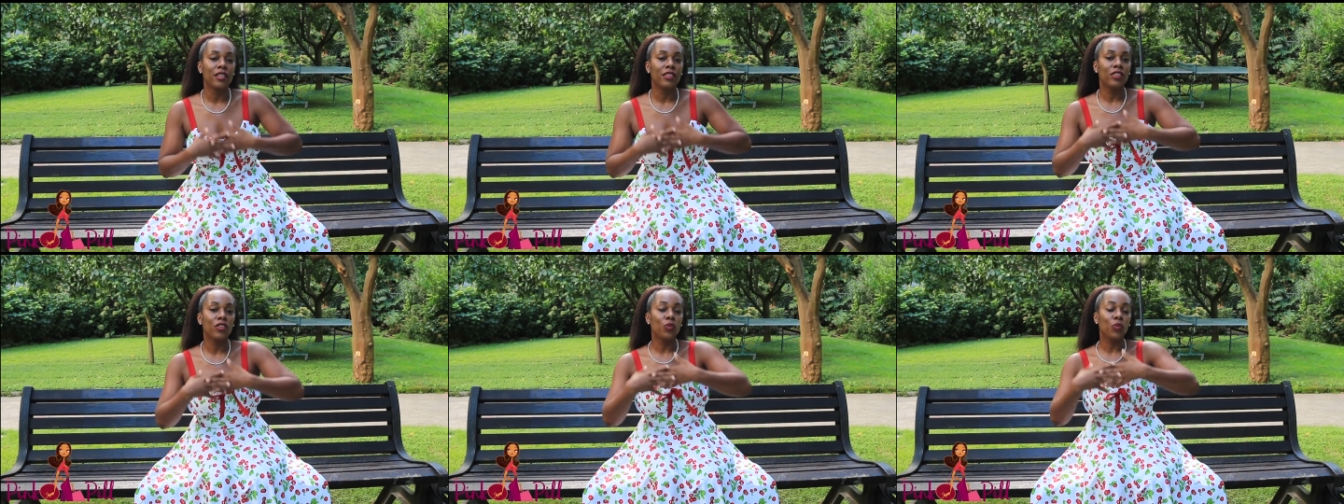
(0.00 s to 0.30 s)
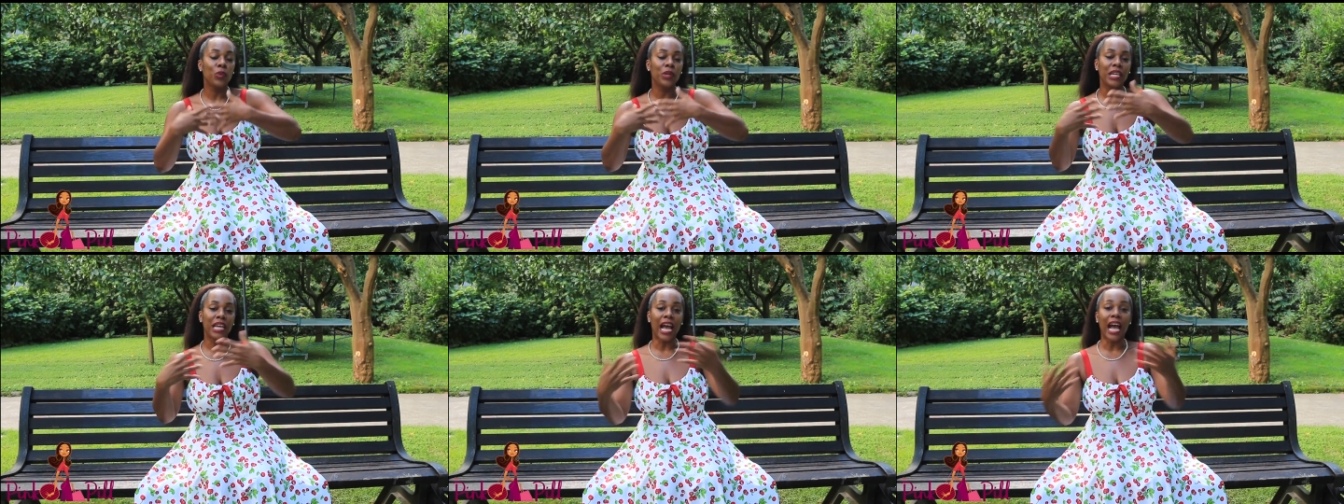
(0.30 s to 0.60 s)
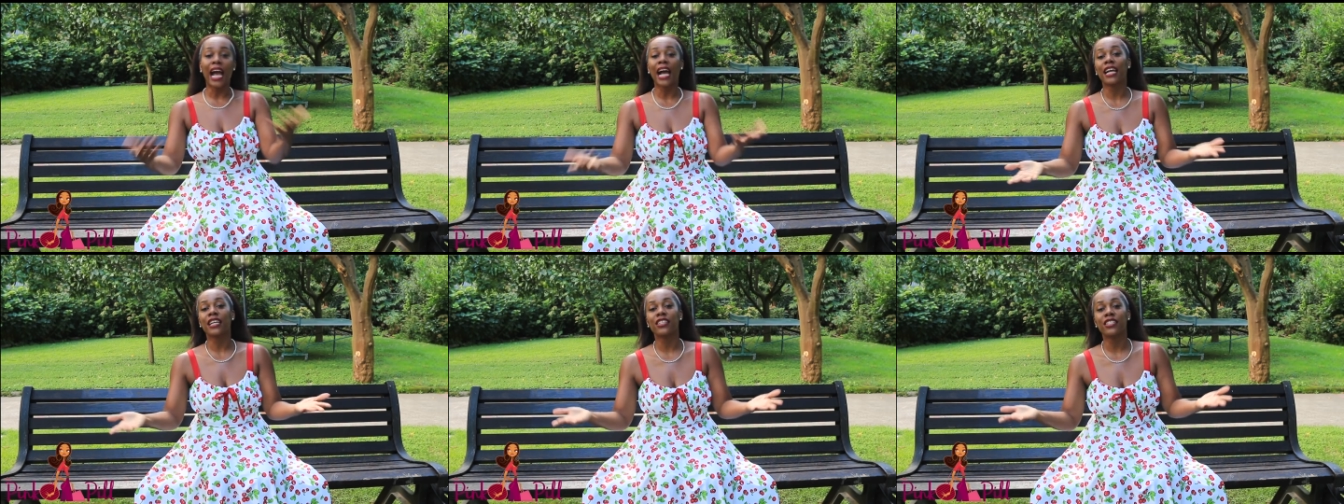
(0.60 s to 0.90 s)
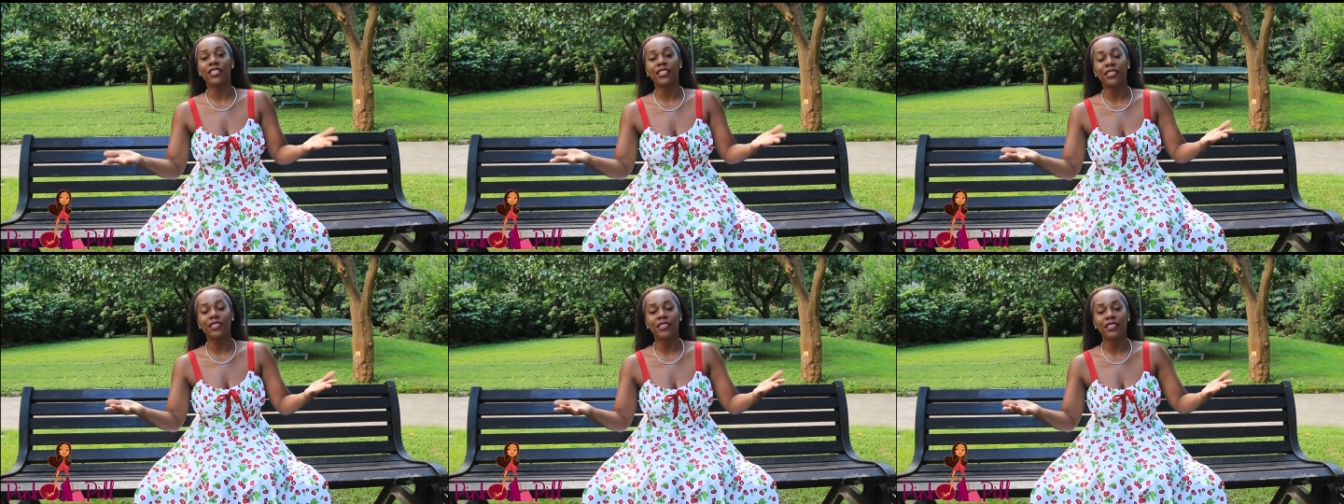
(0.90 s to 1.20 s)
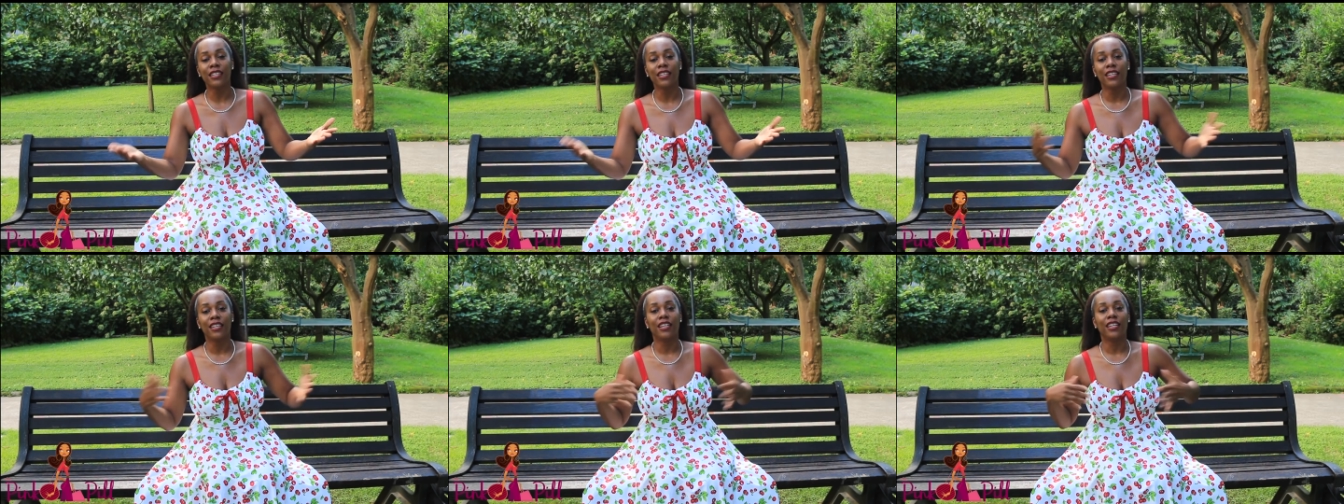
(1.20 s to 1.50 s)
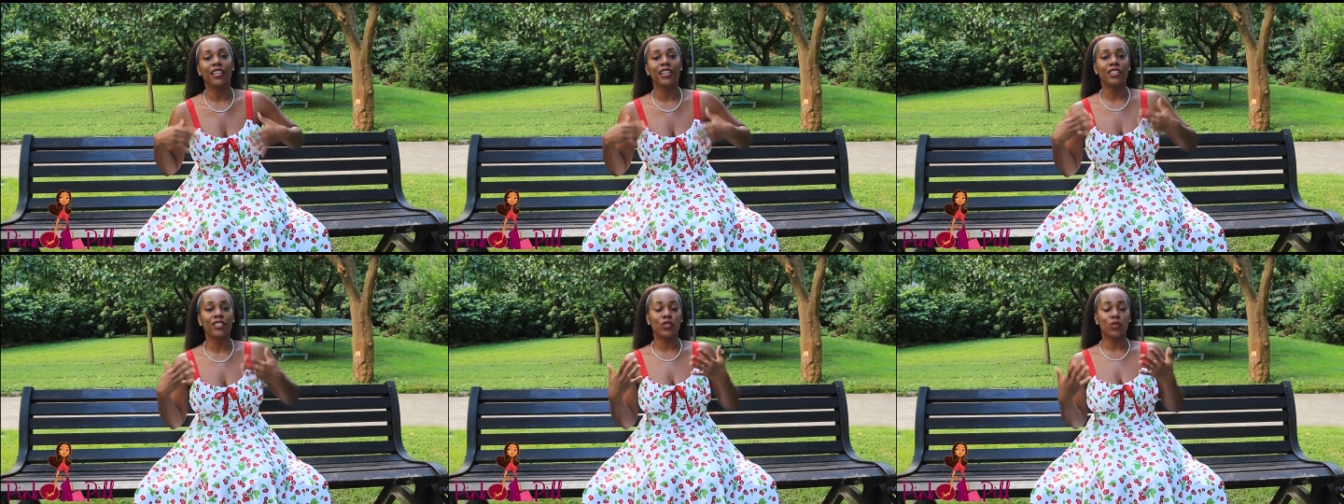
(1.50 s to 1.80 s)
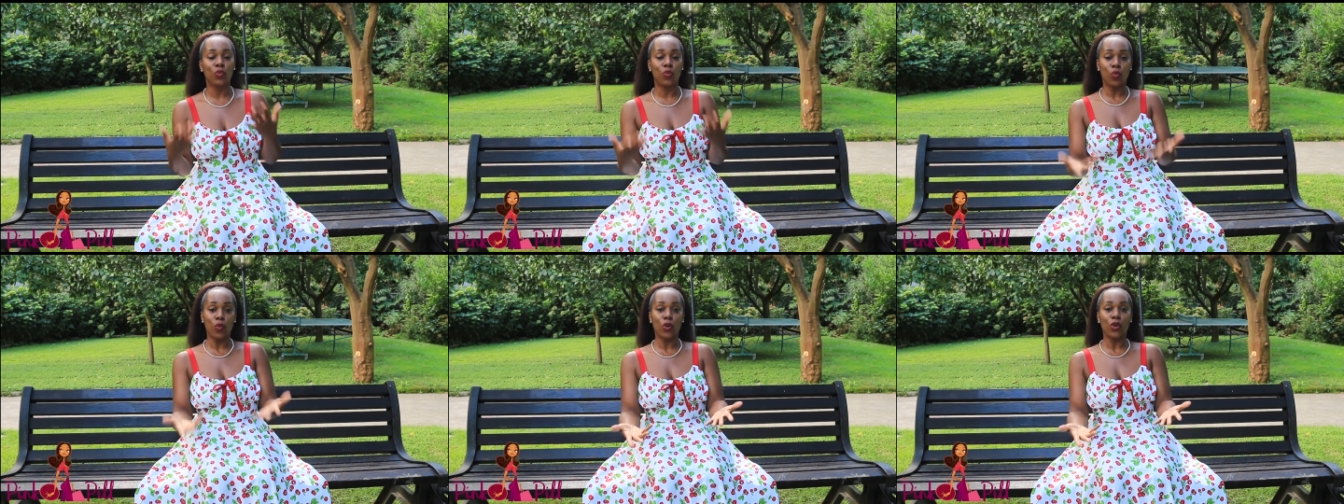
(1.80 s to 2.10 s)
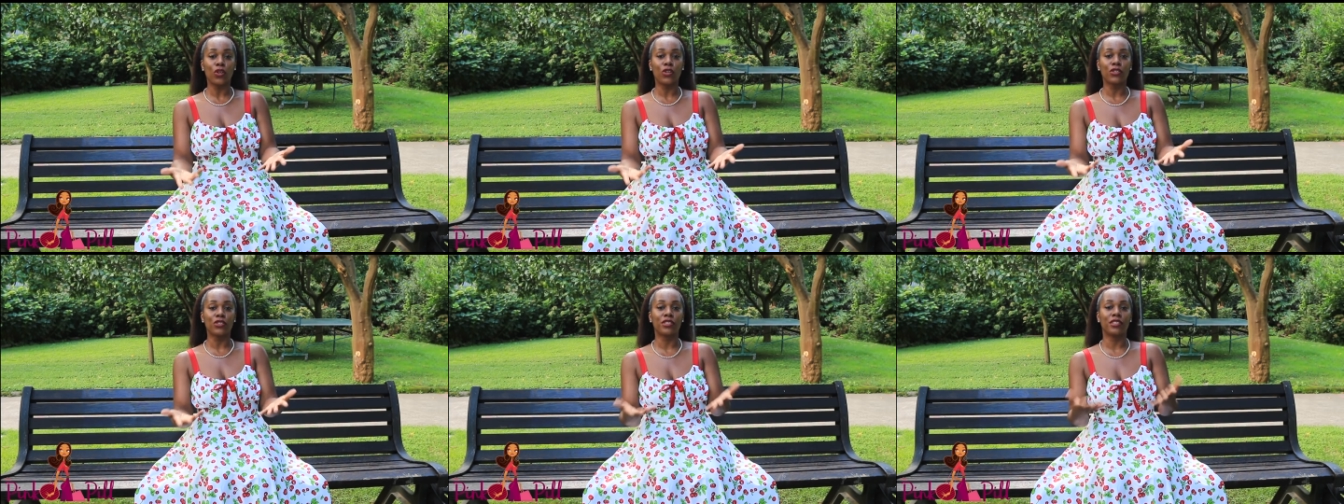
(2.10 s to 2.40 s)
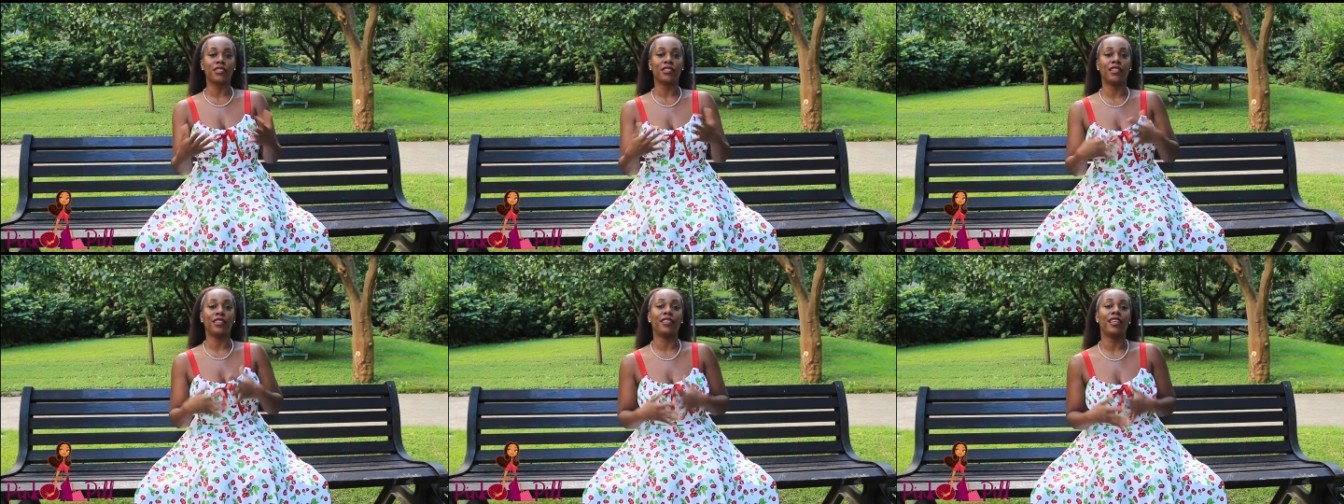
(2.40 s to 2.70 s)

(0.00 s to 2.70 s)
the reaction is worse